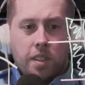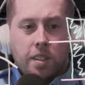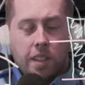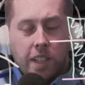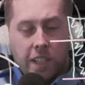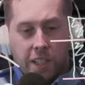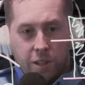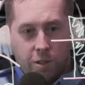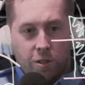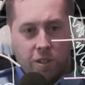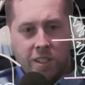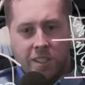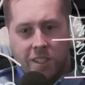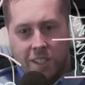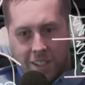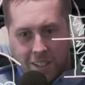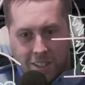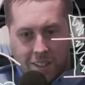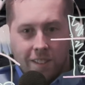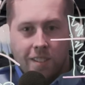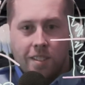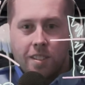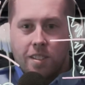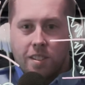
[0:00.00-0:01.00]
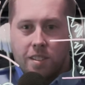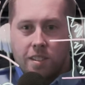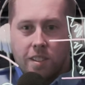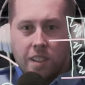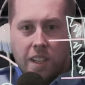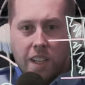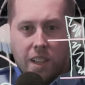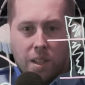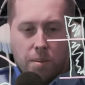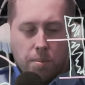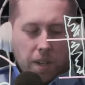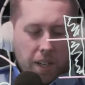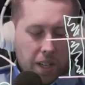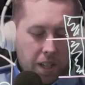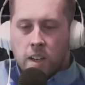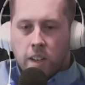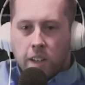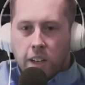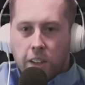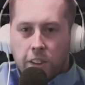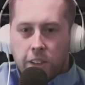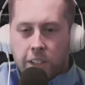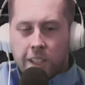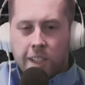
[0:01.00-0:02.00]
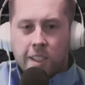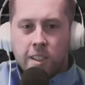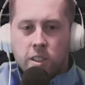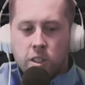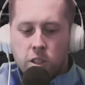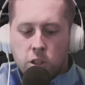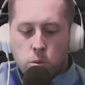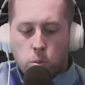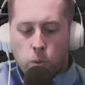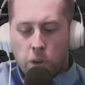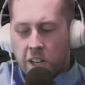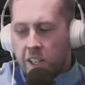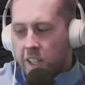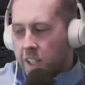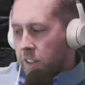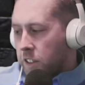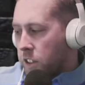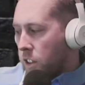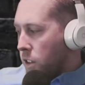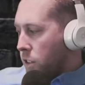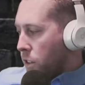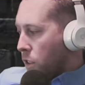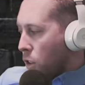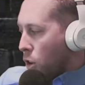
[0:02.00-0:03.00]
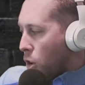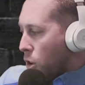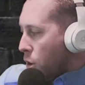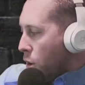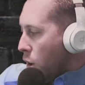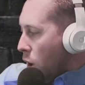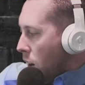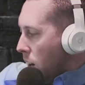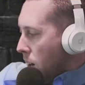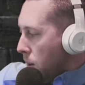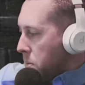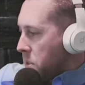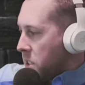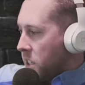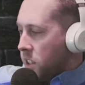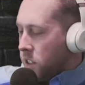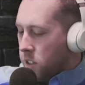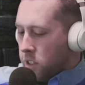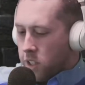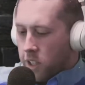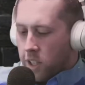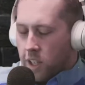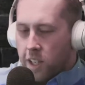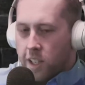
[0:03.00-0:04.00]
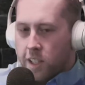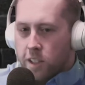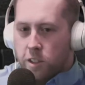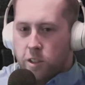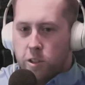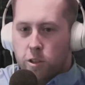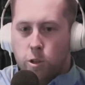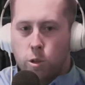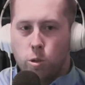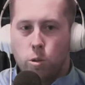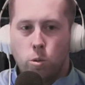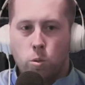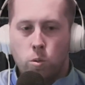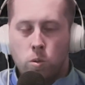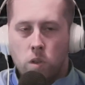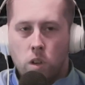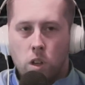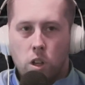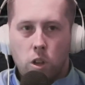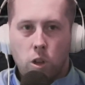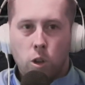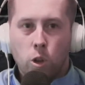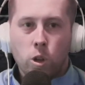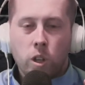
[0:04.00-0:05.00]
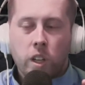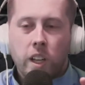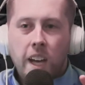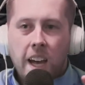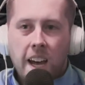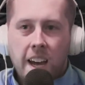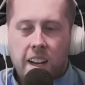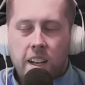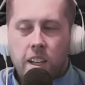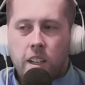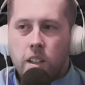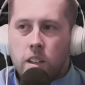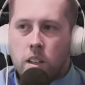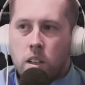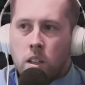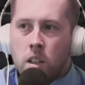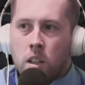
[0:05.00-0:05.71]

Intrinsic, in the money. Now, the easiest way to get to learn options is to look at it